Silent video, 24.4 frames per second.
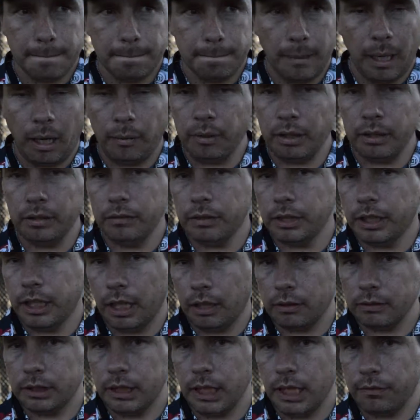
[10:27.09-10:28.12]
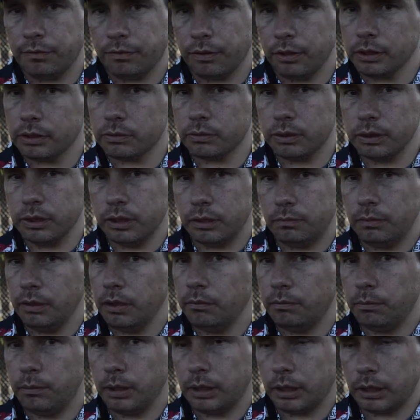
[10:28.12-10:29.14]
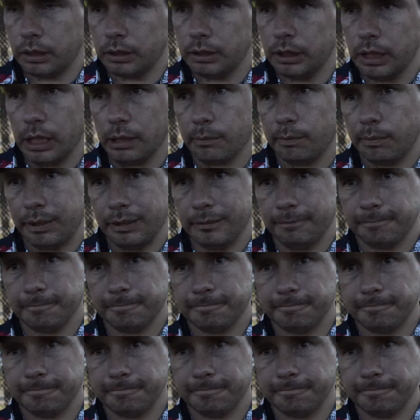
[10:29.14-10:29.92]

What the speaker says: I'm not even counting that first one to be even a heart attack, but